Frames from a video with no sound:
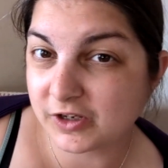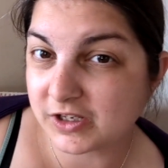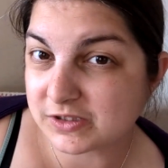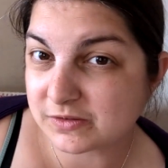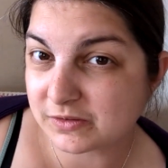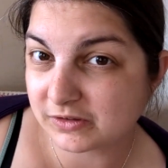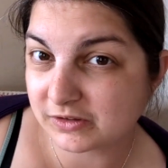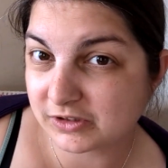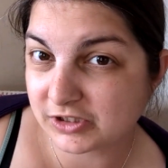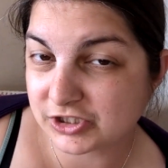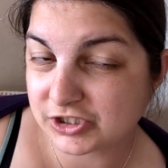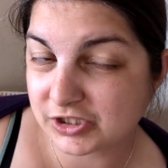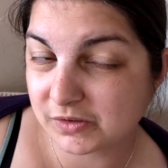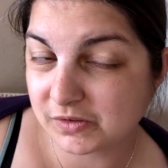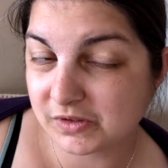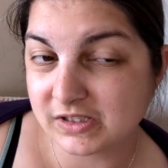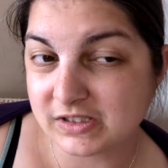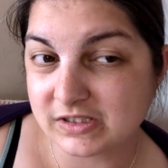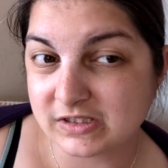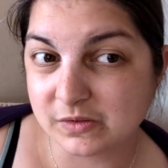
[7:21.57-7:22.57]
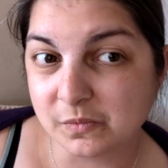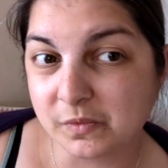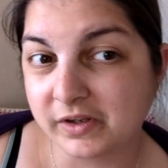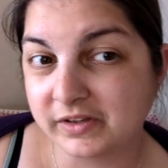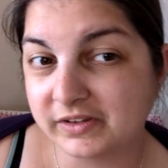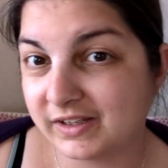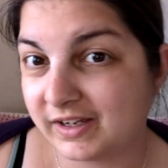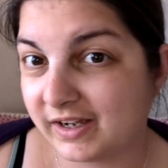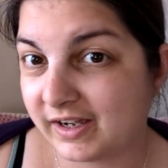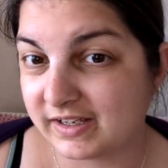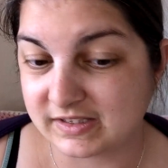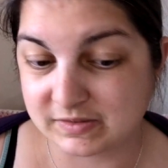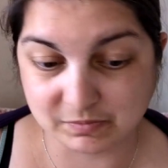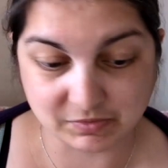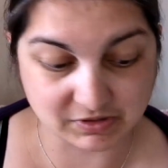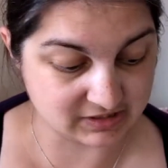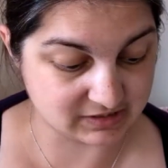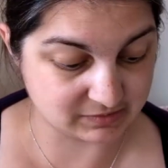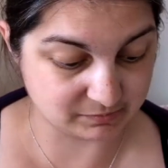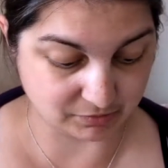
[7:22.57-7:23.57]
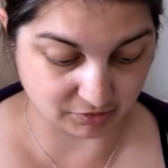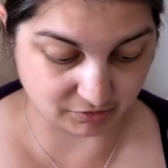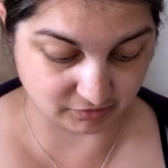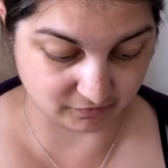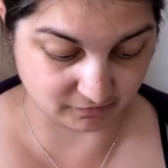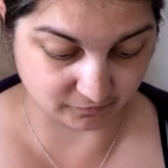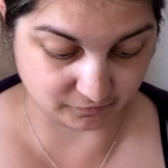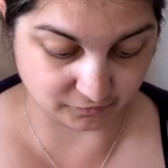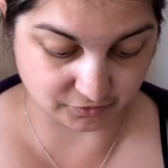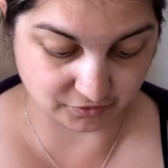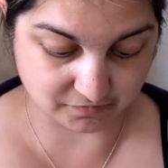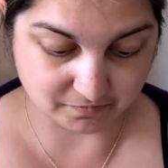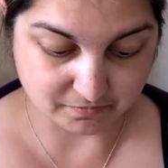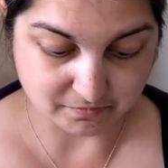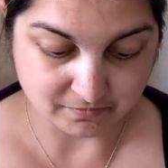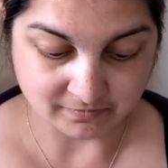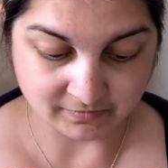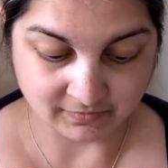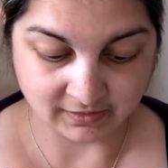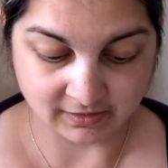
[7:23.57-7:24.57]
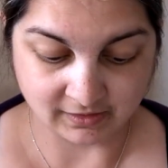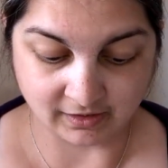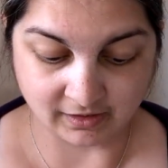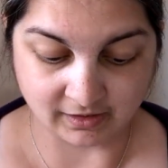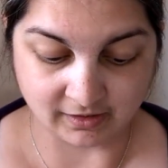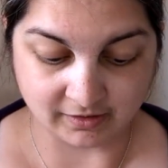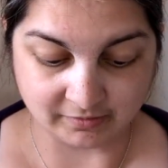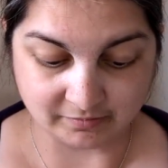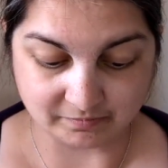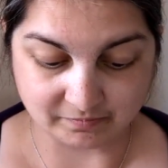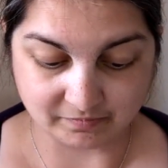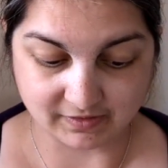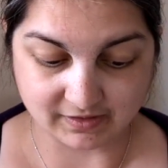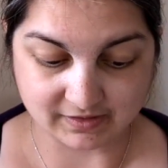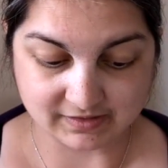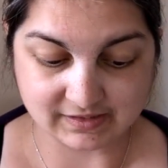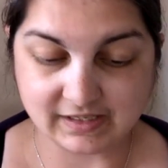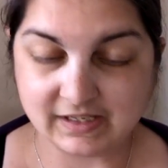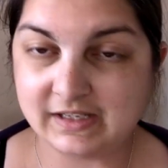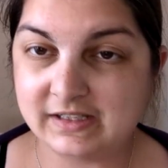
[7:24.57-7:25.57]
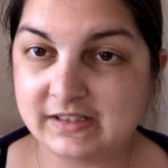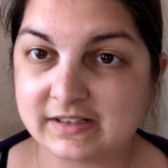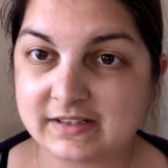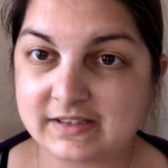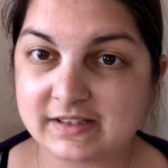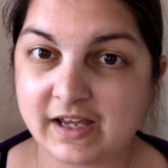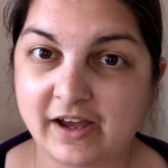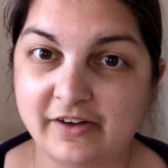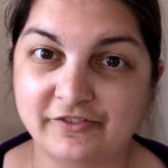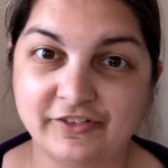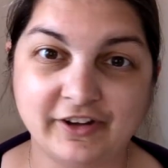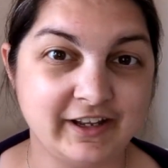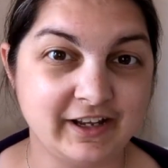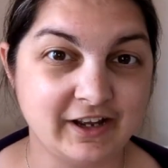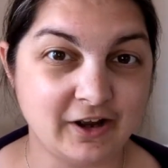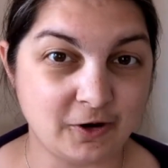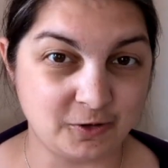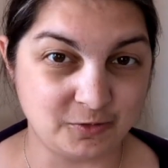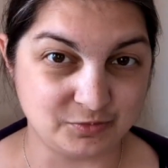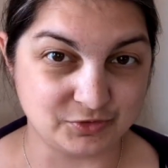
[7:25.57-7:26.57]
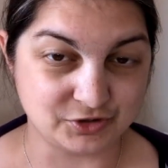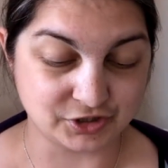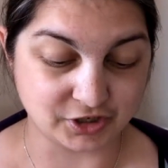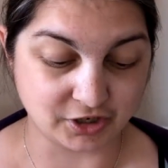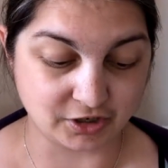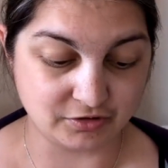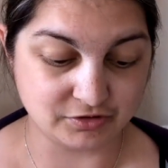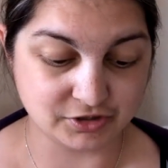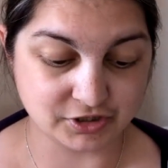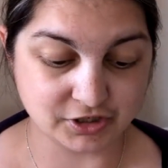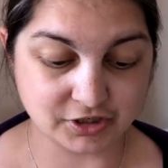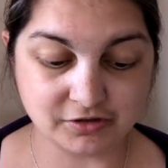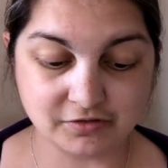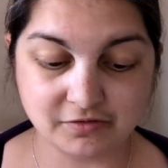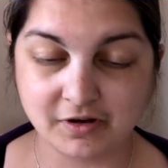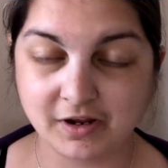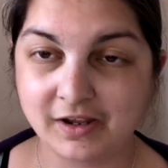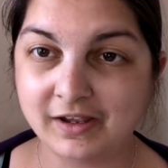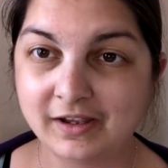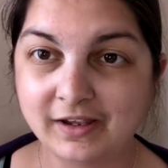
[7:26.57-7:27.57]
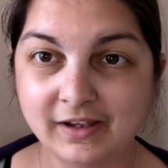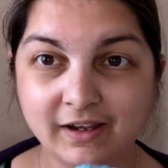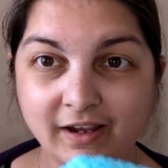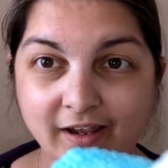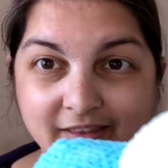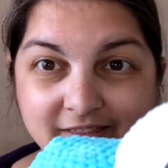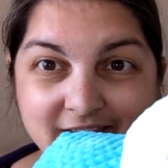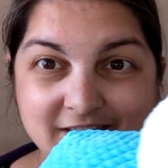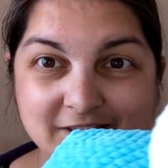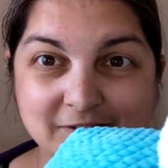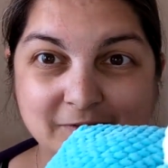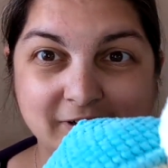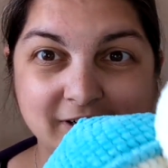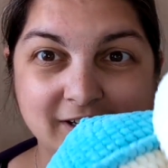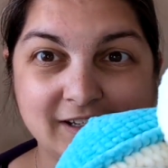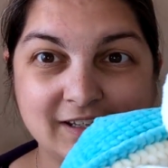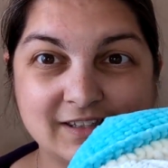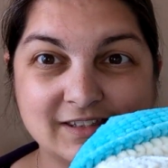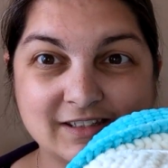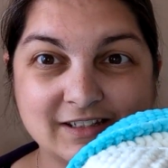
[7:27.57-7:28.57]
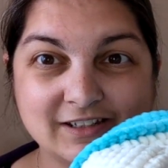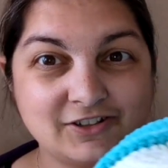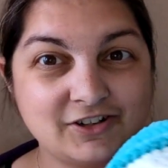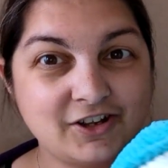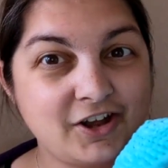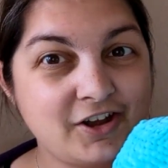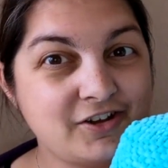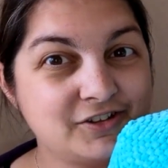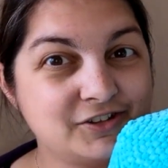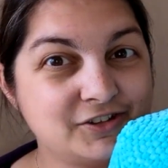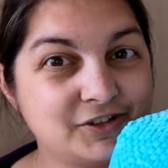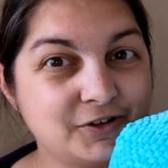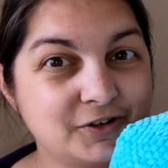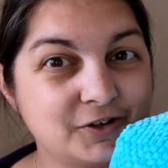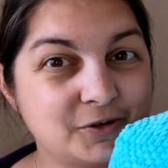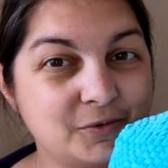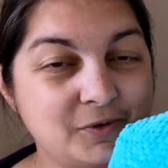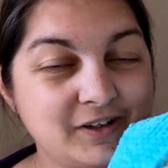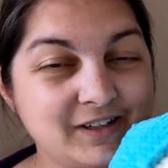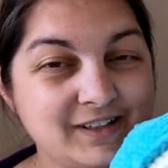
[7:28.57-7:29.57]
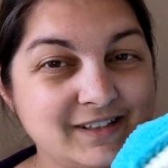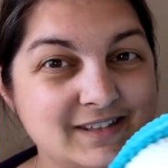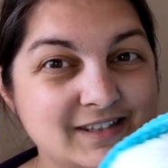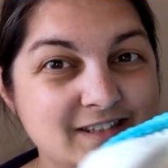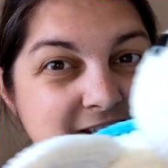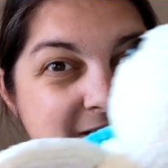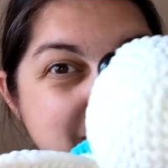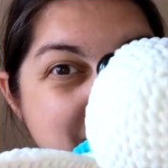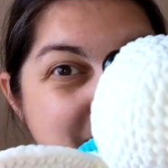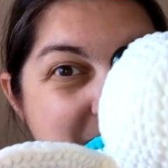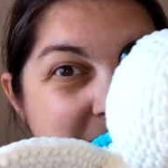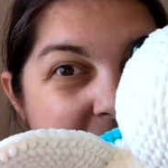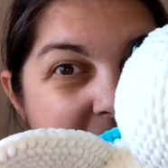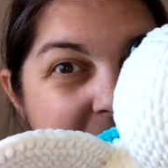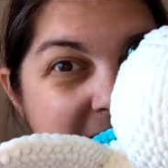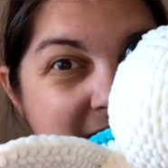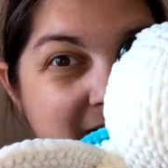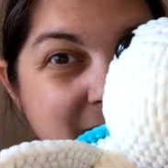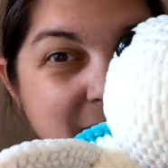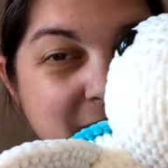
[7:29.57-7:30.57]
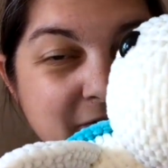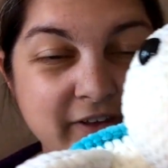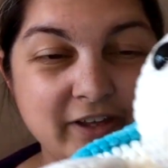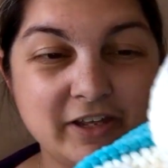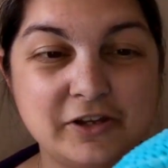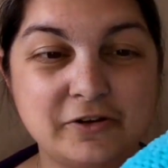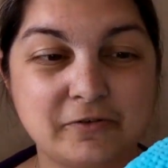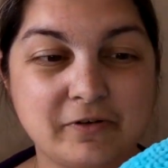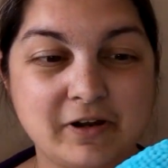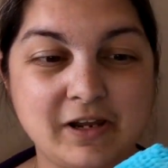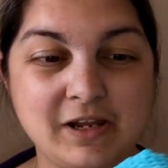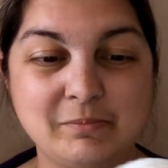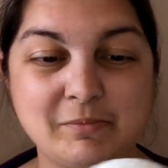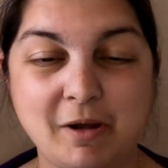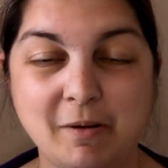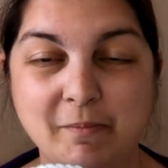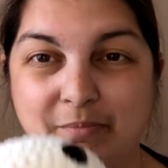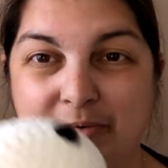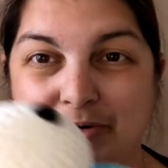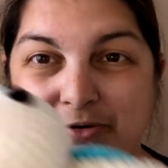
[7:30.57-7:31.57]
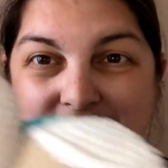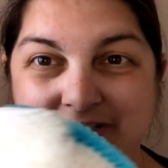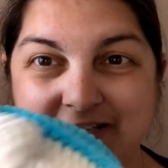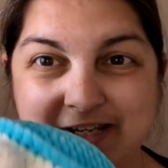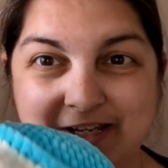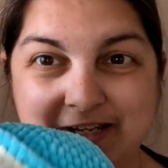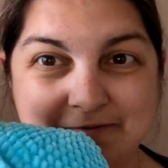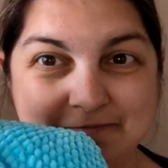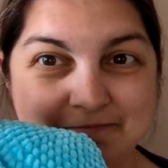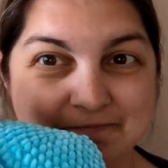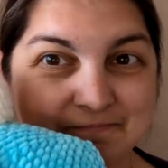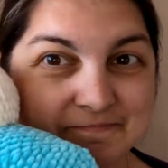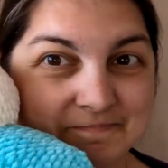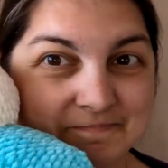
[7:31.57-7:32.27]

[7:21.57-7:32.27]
first one I'm going to show you is the one that has been spoken for. So he does have a home to go to. And this one is in turquoise with a cream body.